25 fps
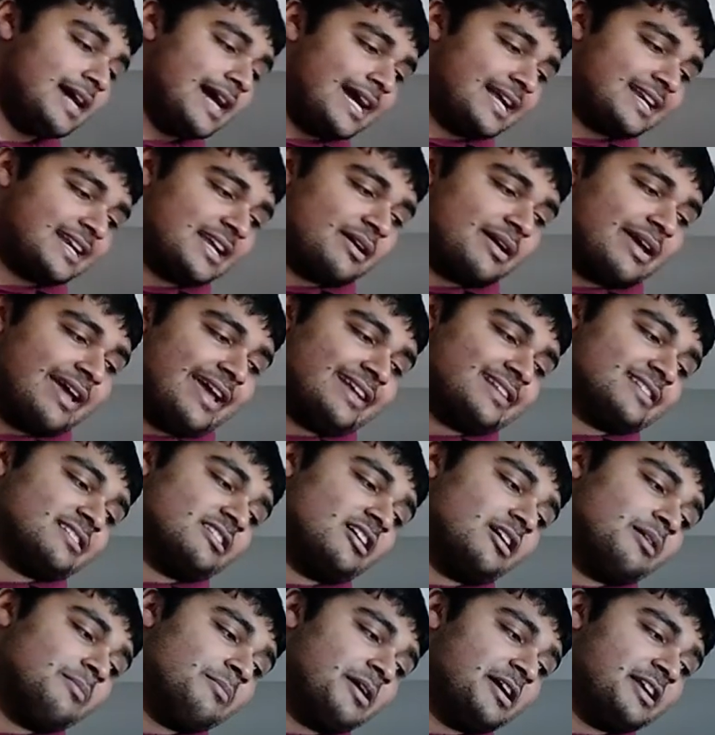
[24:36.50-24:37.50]
And now
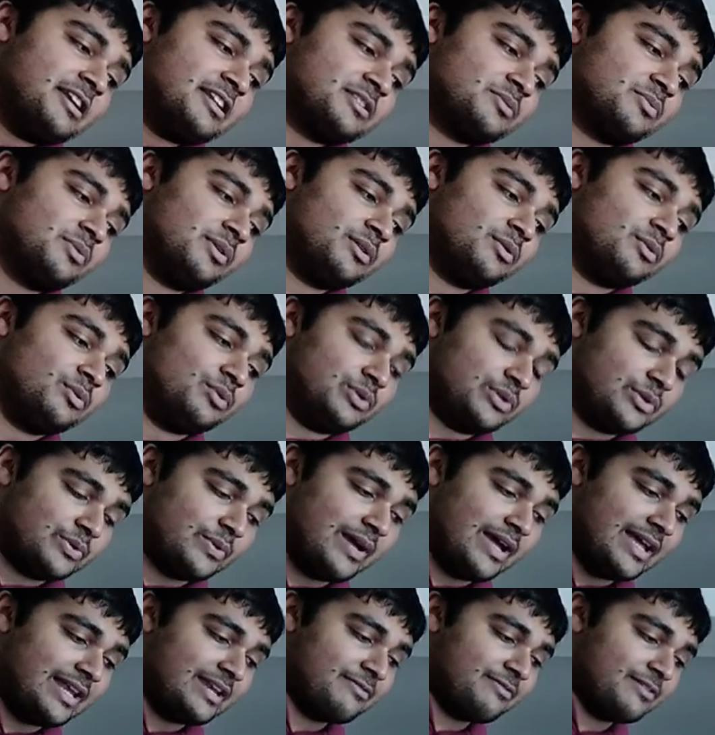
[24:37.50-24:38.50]
xr minus 1 all
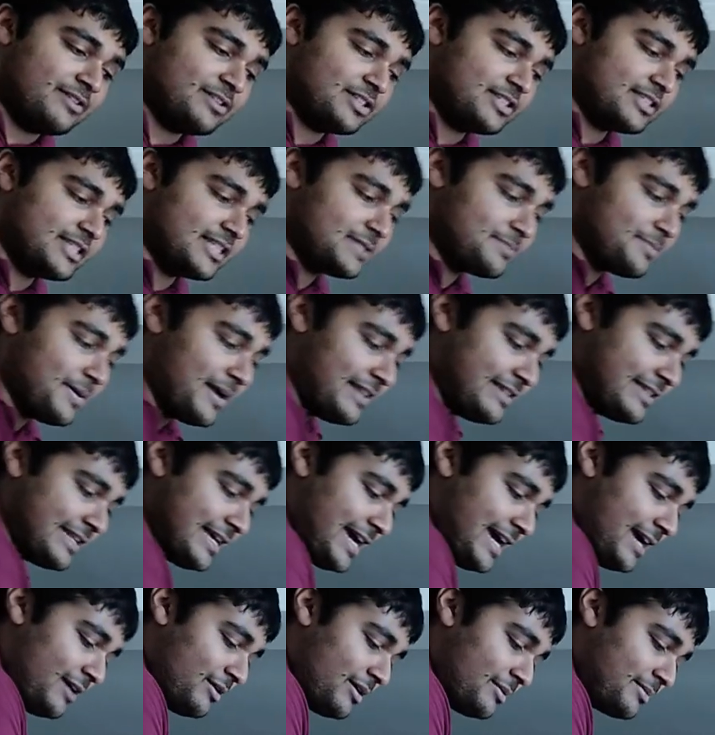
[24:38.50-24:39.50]
squared, if I just expand
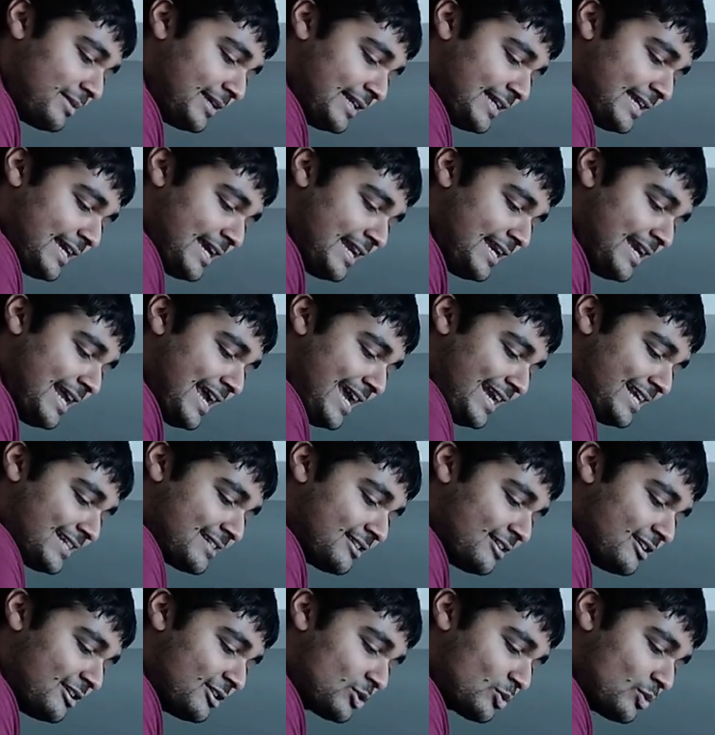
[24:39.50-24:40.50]
that out, I'm going to get an
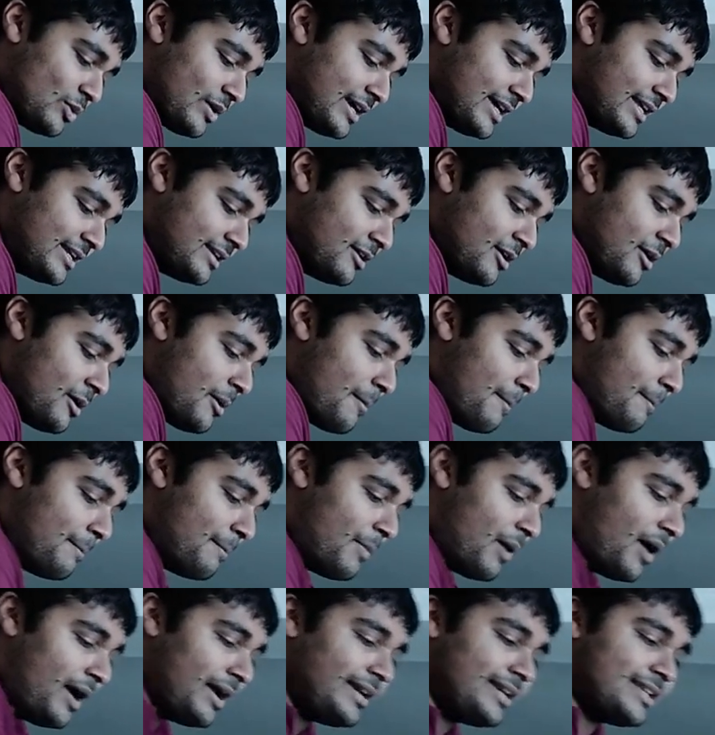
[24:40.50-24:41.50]
xr squared
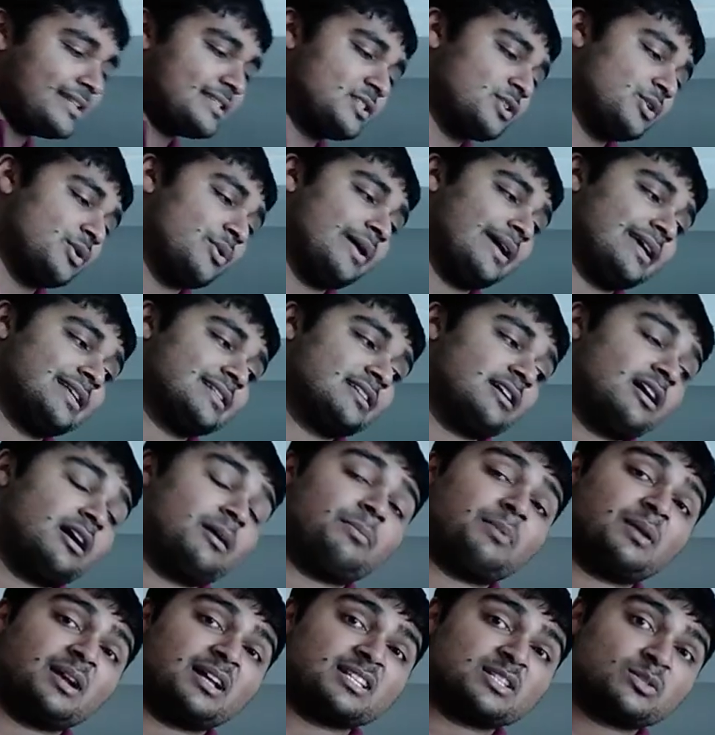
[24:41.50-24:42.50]
minus
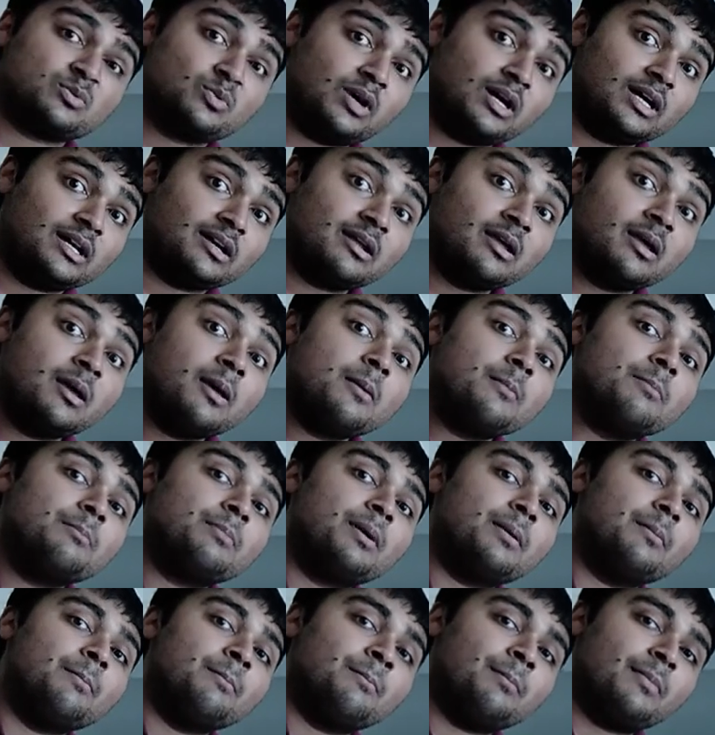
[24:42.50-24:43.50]
2xr plus 1
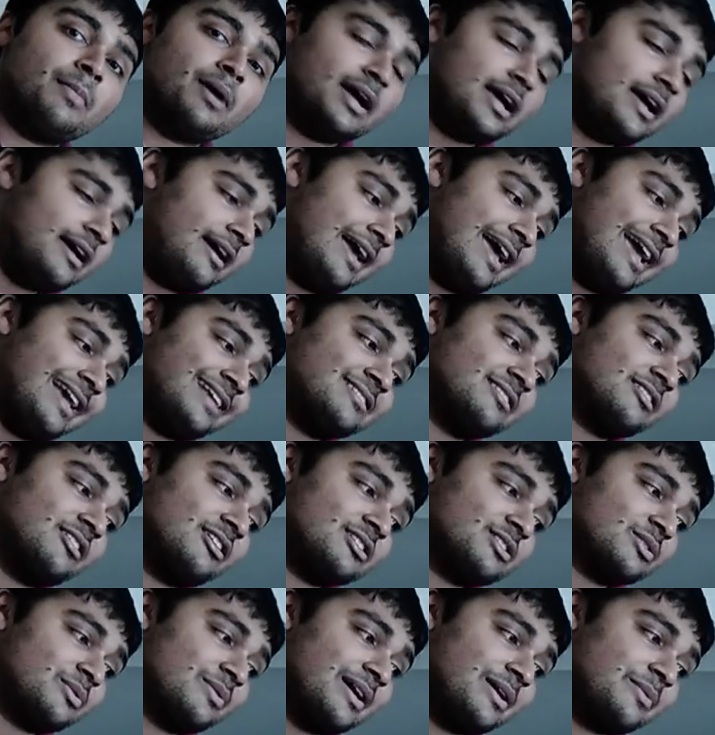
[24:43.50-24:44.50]
But
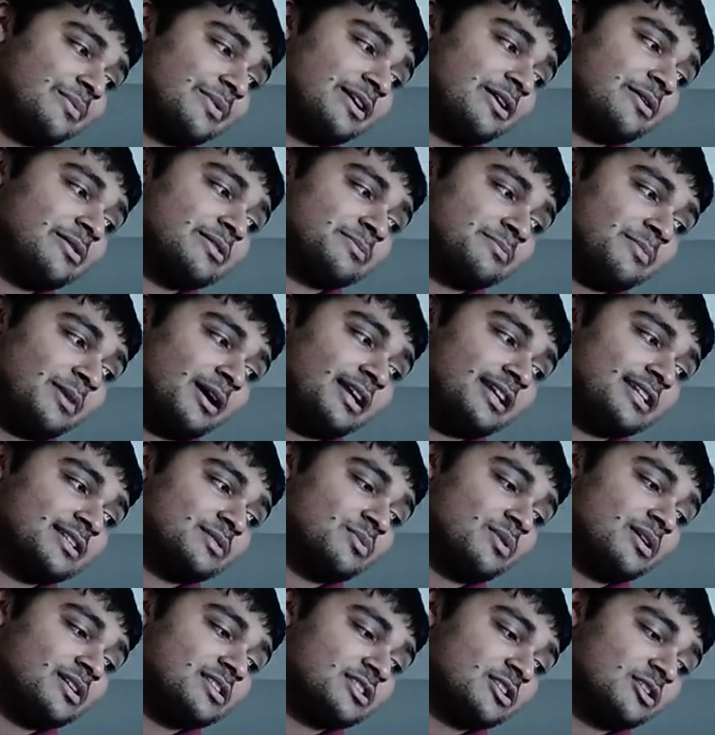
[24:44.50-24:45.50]
XR squared we know is
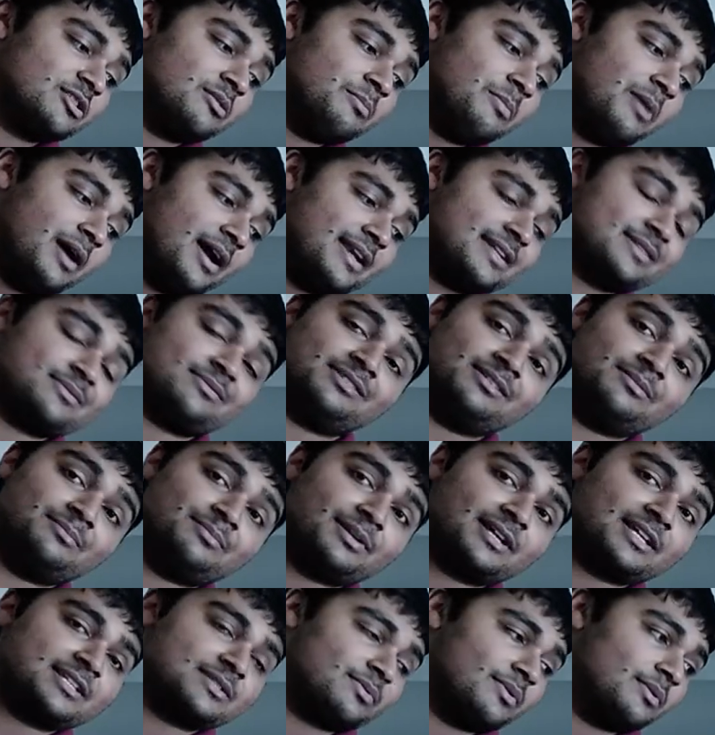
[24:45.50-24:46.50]
-1, so the -1
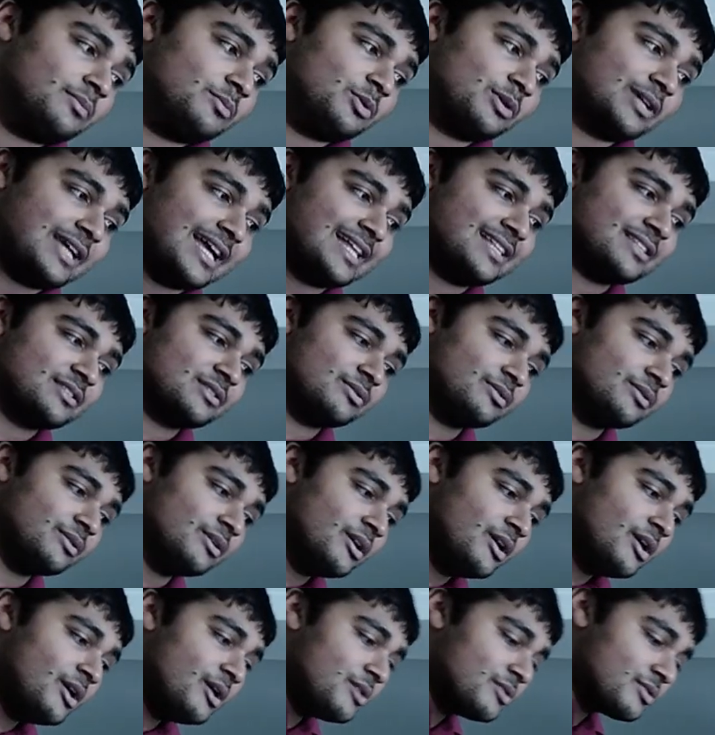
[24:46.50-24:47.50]
and +1 will cancel.